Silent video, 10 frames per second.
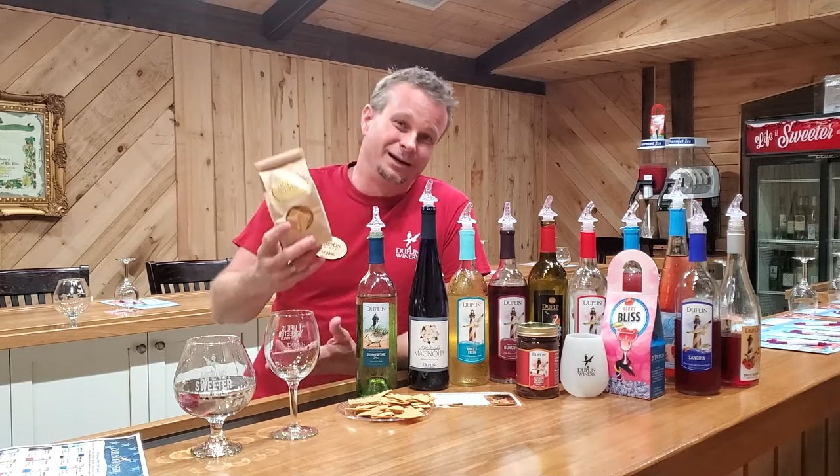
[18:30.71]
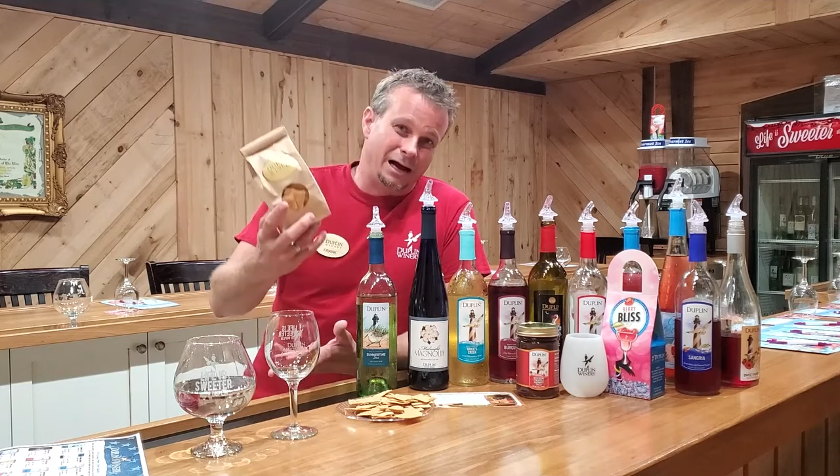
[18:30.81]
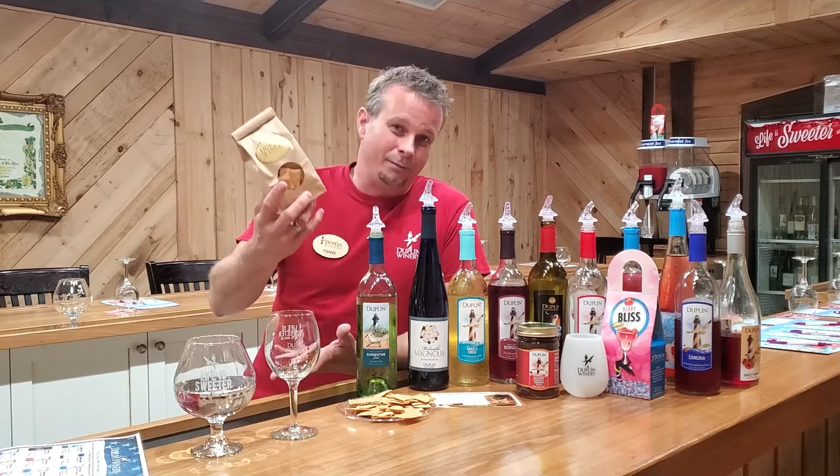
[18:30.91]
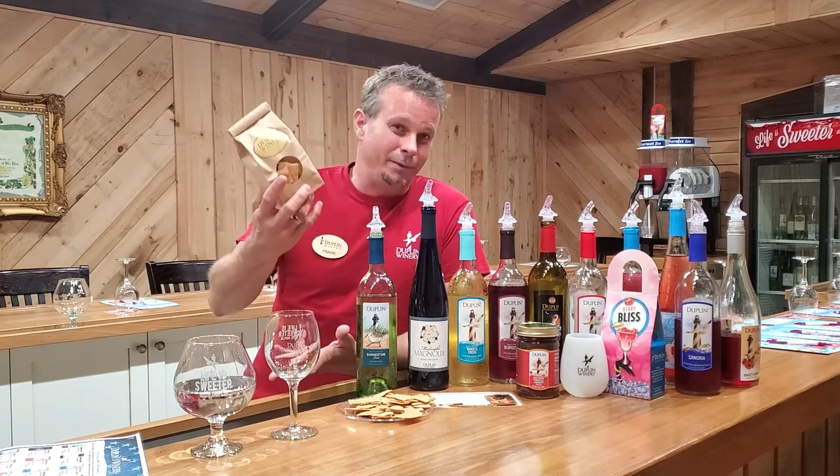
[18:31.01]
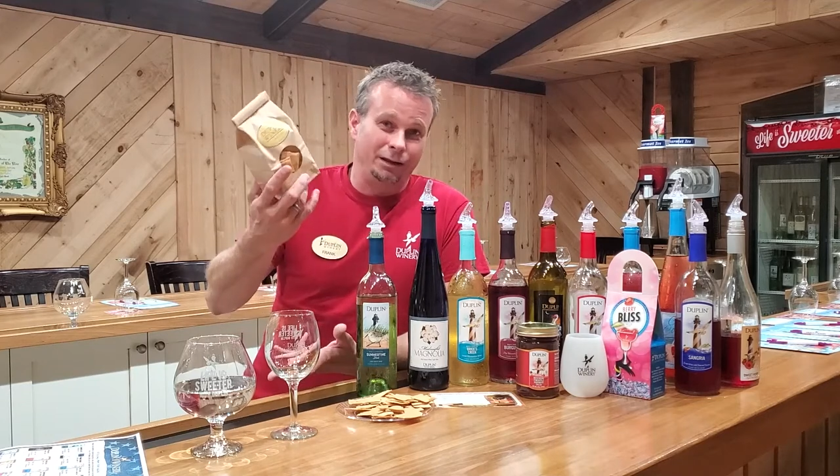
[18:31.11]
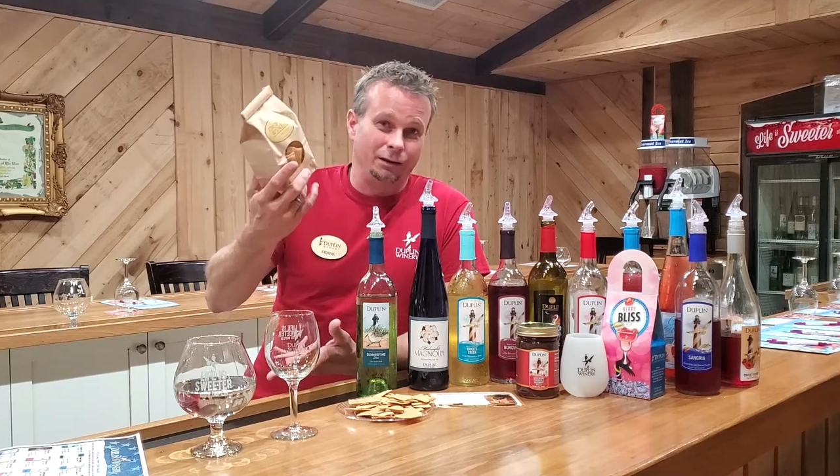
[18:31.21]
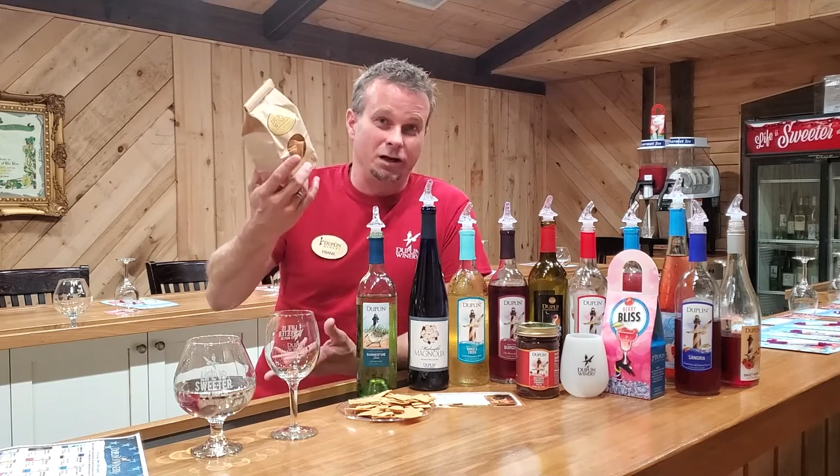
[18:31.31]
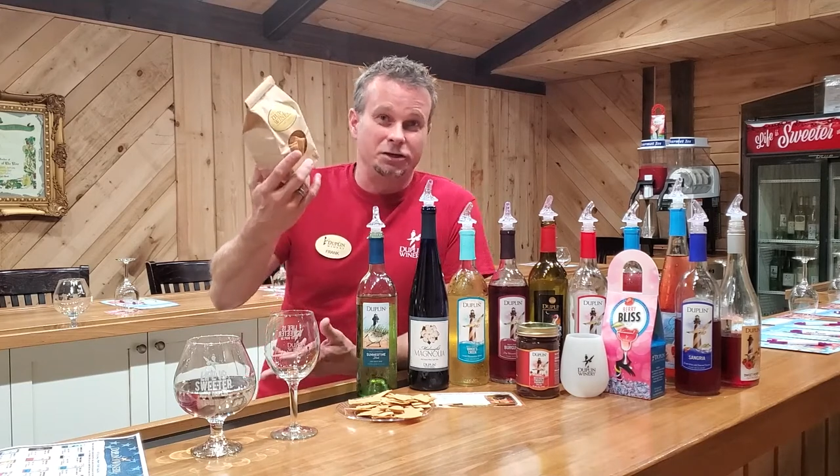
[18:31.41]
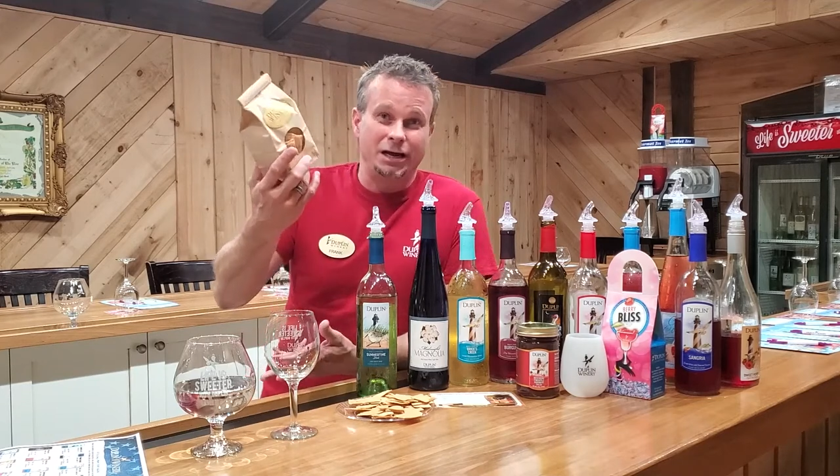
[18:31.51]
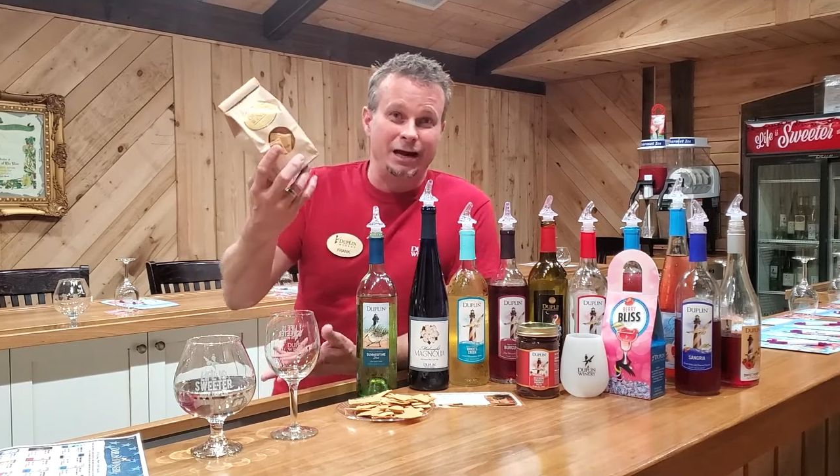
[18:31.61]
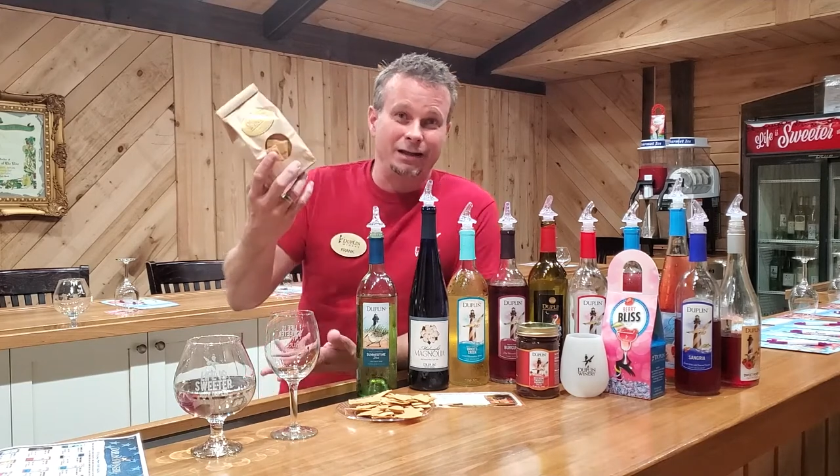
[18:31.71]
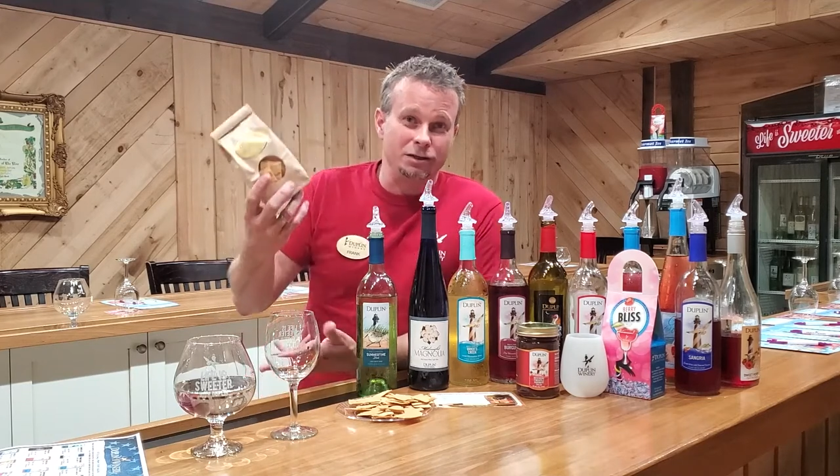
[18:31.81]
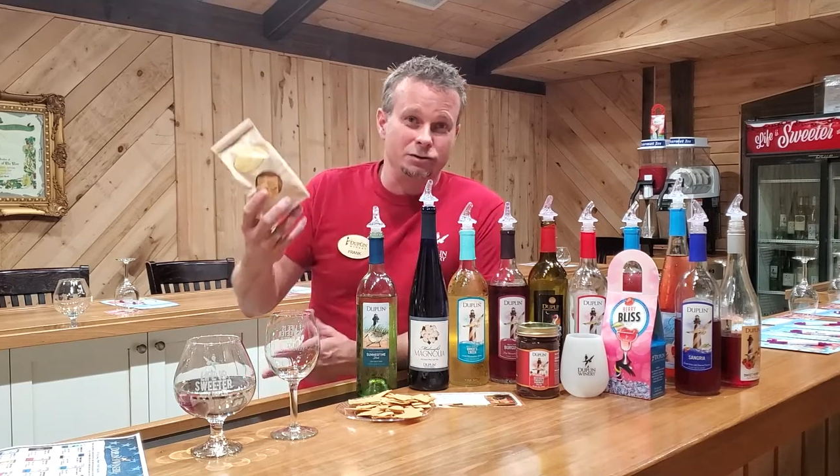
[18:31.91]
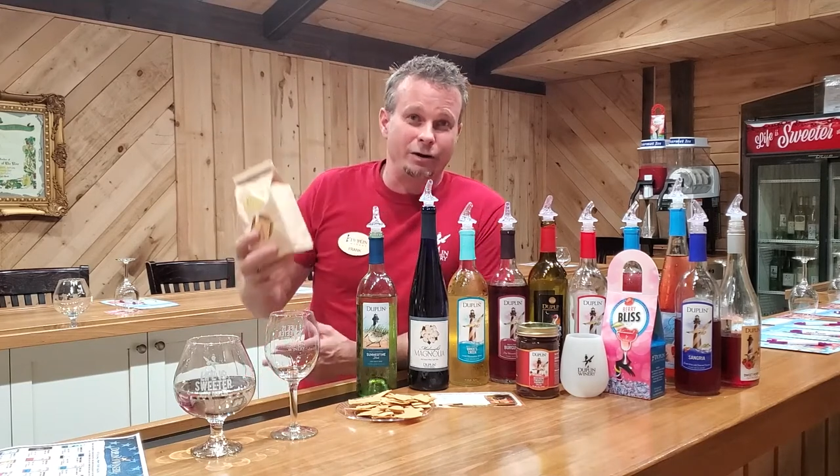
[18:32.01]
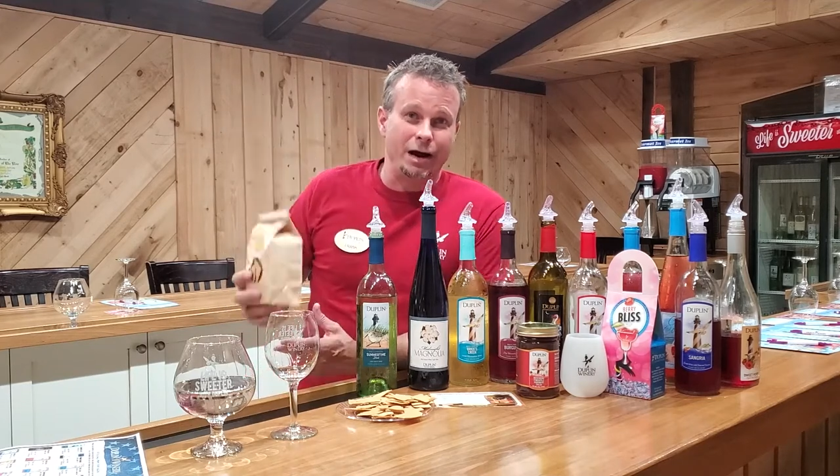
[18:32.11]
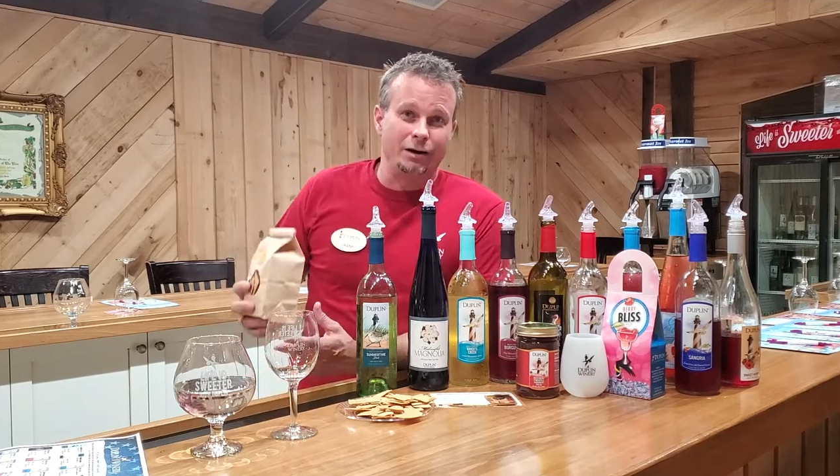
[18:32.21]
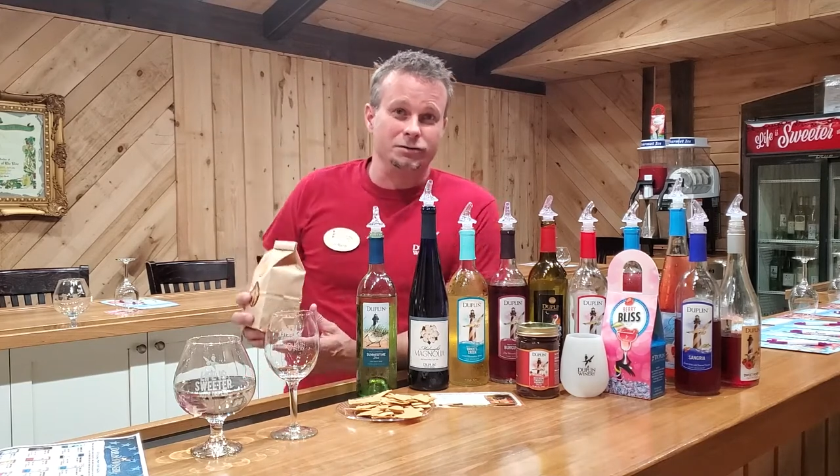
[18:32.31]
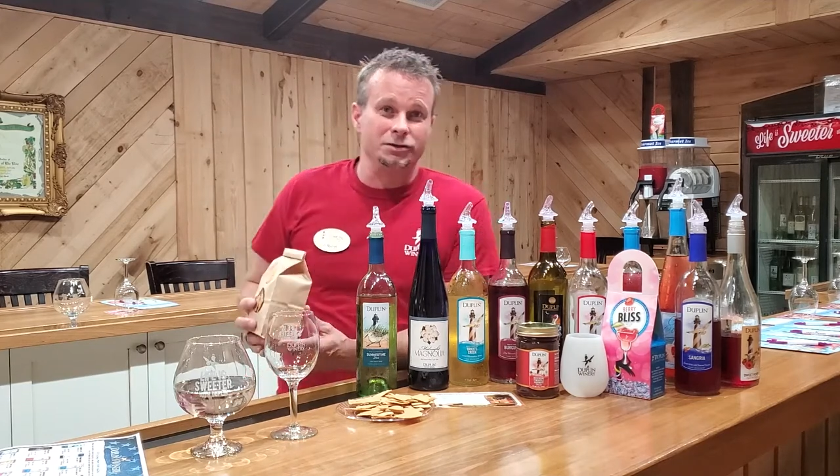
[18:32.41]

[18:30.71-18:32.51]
I'll make lunch out of these crackers